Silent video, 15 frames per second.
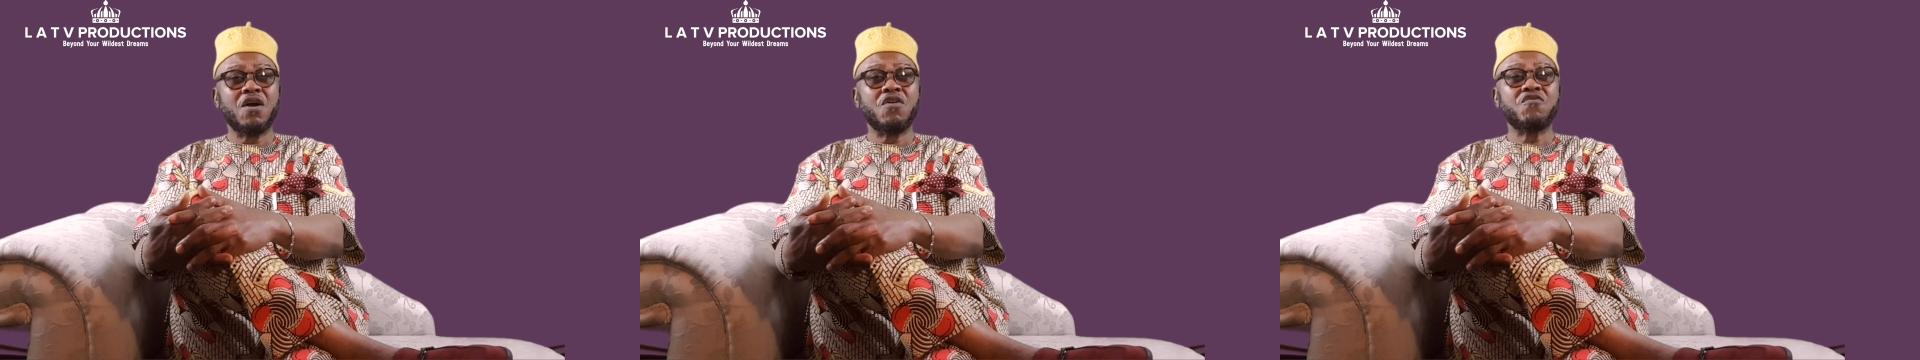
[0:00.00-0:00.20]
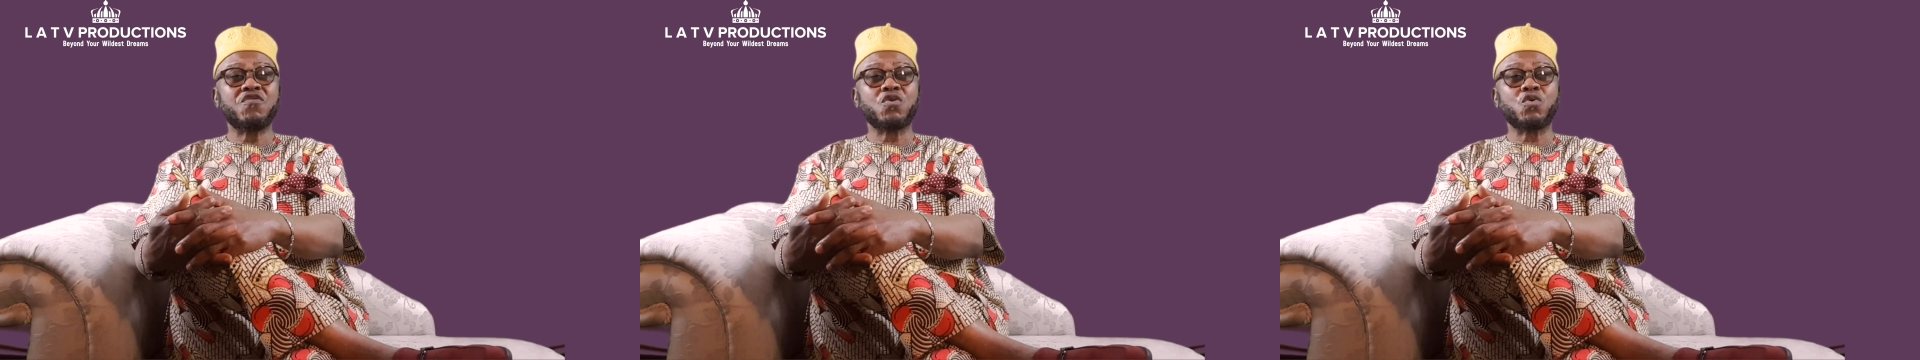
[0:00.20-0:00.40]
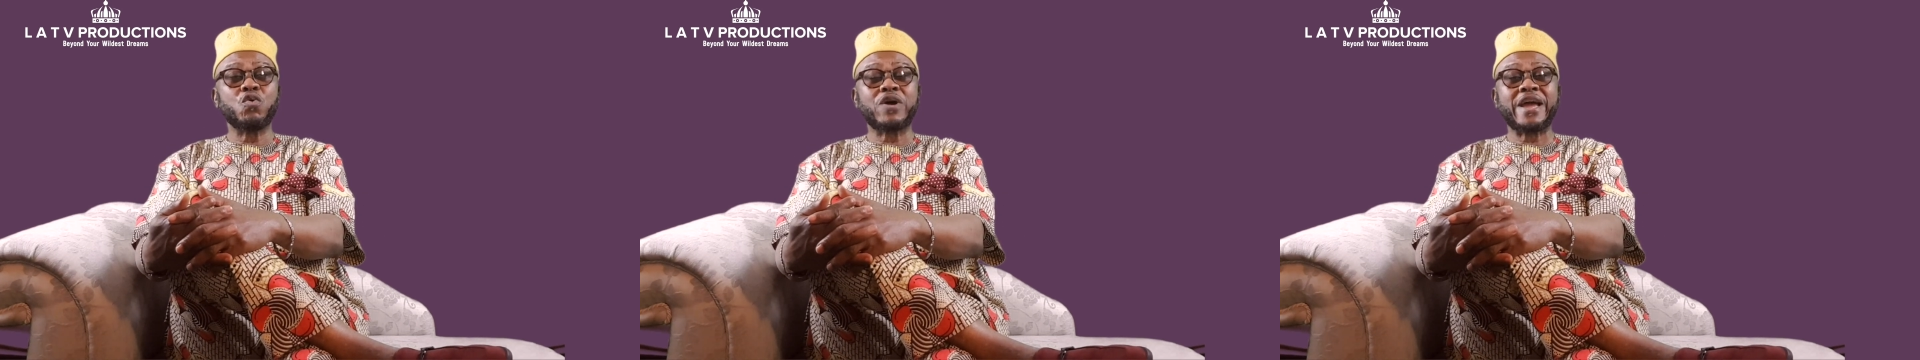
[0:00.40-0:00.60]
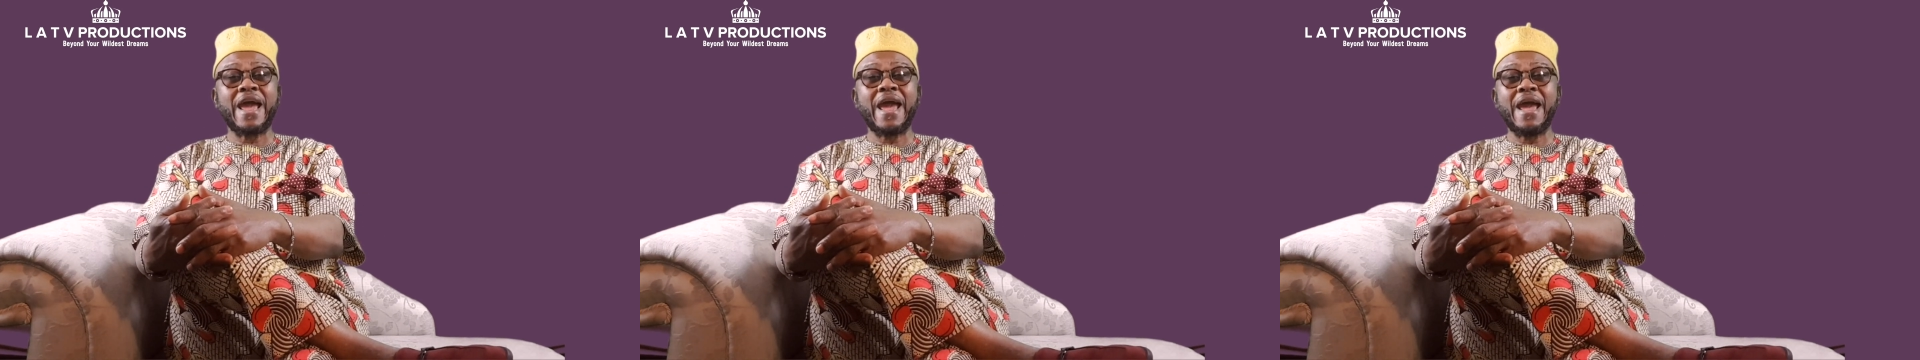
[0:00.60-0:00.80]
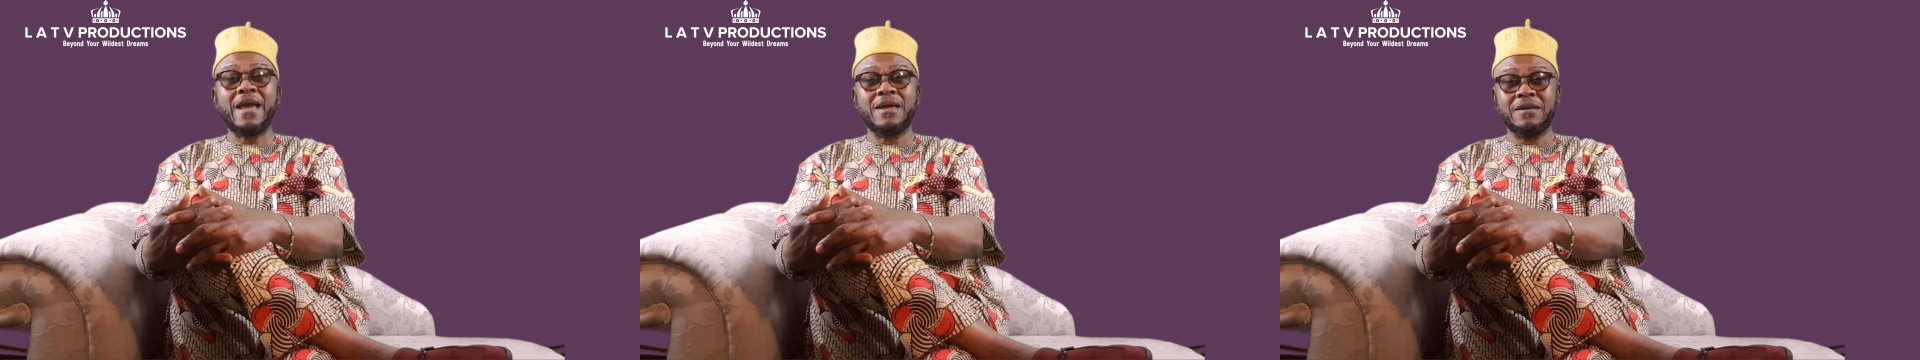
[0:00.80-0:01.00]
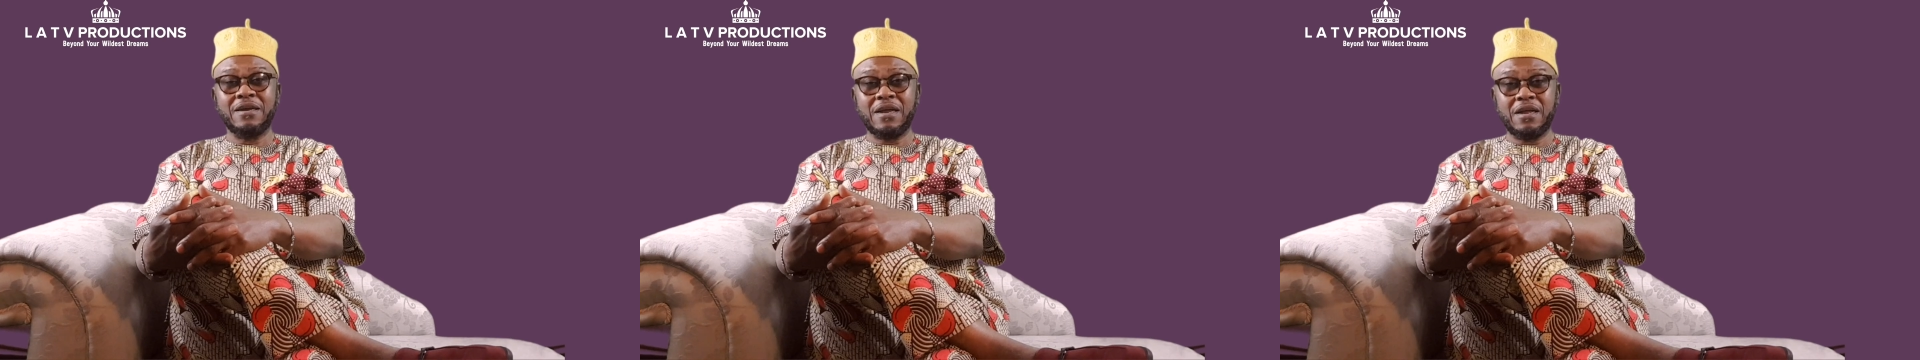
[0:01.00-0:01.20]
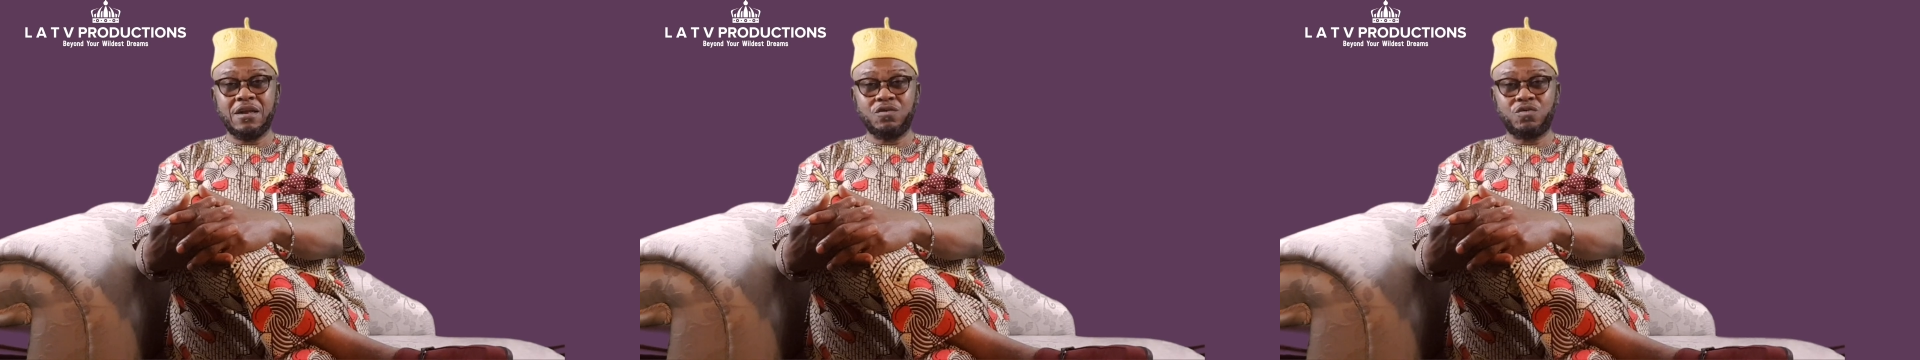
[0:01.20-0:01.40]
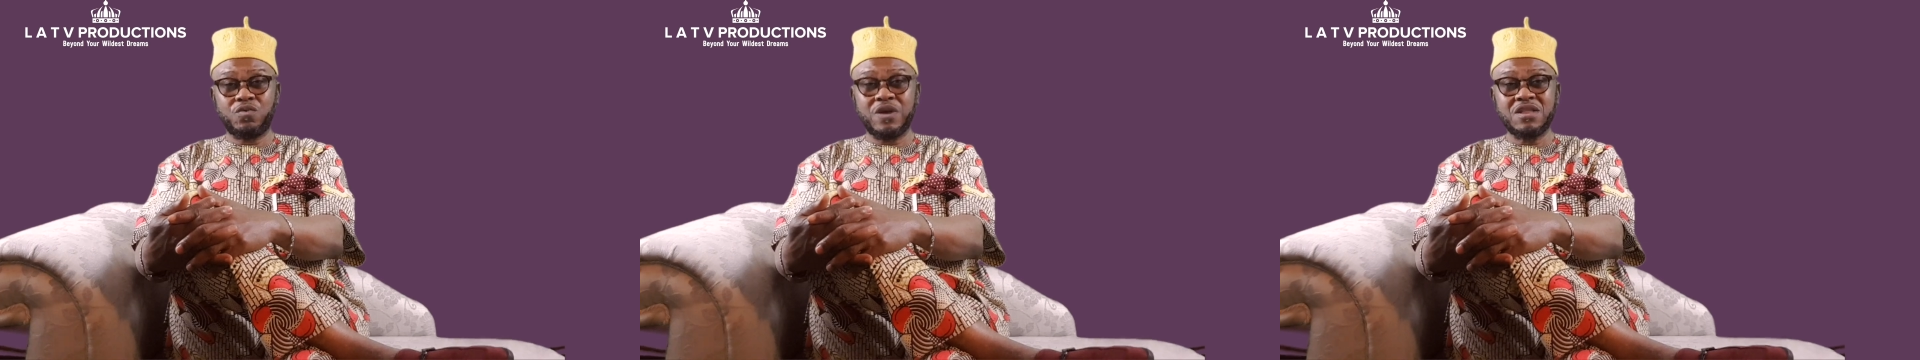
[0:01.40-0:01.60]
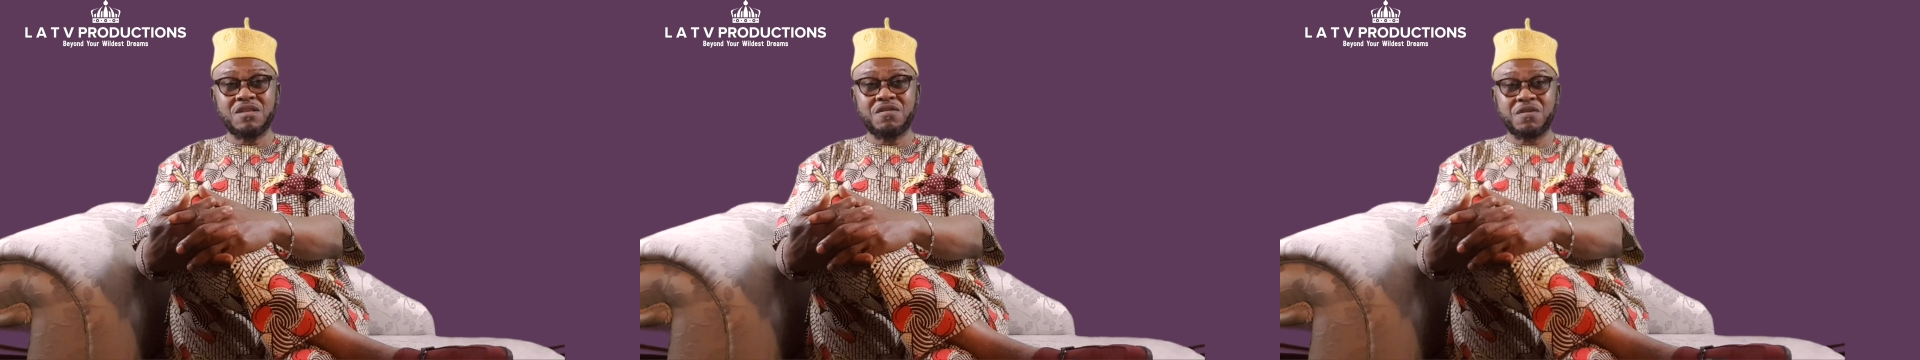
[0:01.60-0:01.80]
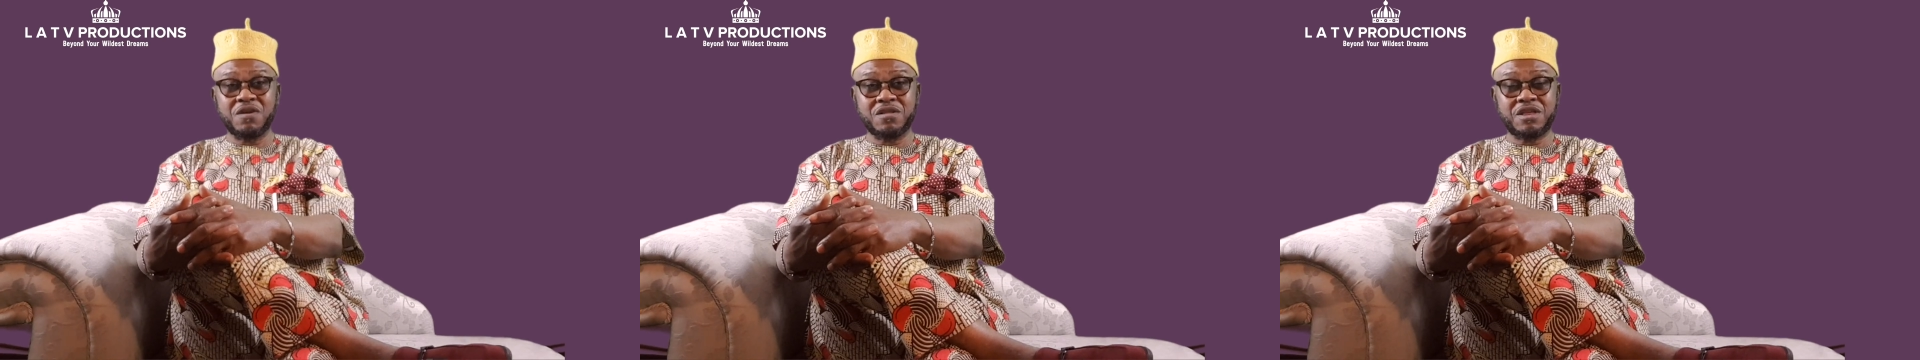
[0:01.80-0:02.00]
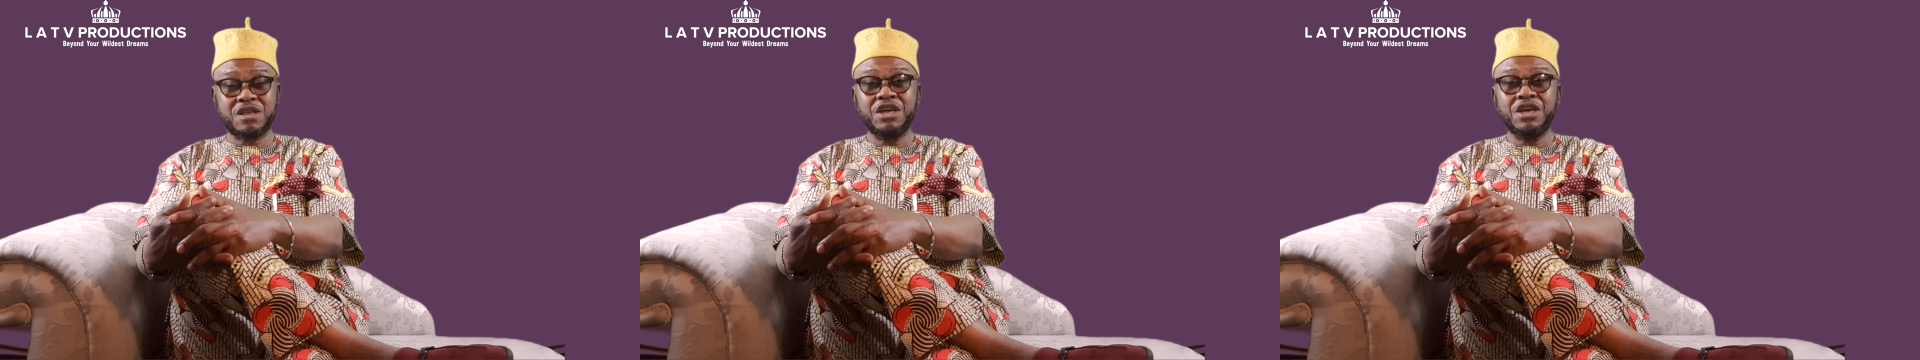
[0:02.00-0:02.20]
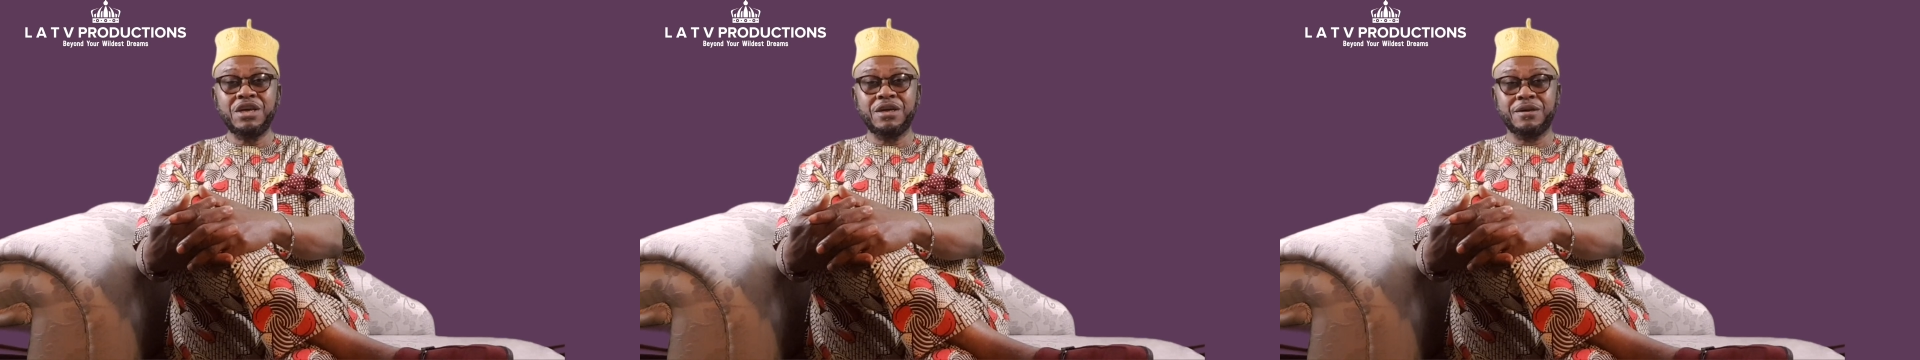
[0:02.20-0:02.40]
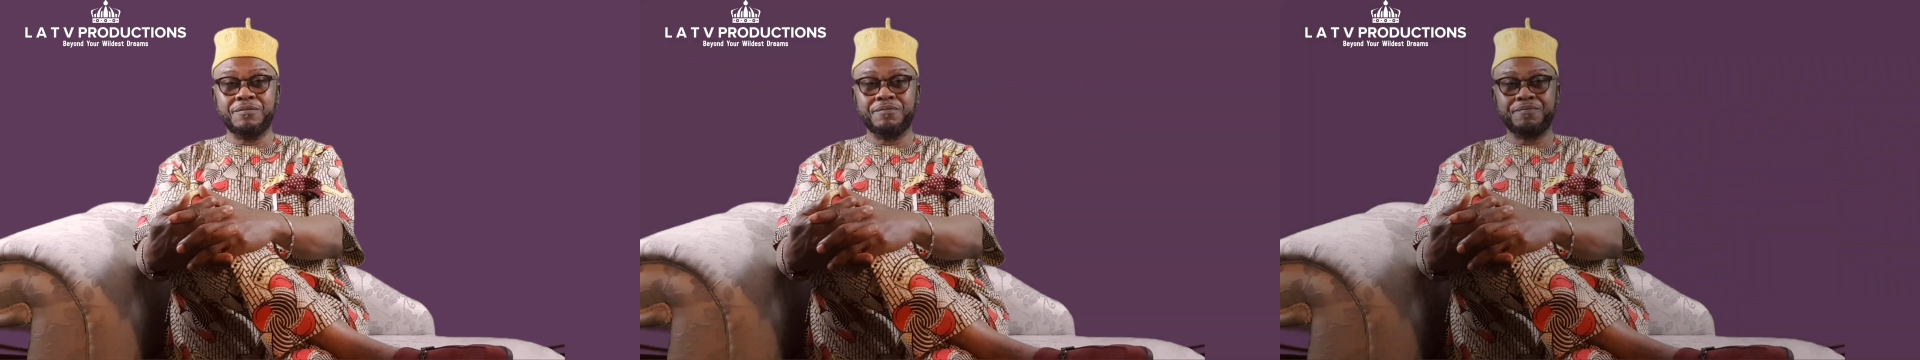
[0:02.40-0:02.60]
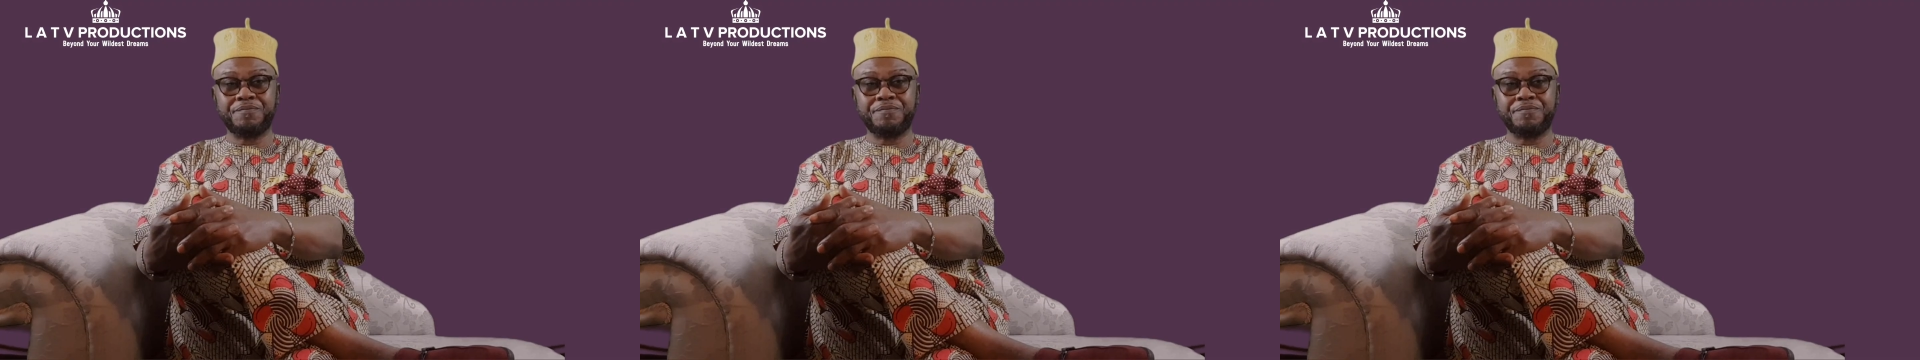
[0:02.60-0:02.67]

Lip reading: for cocaine in 2013.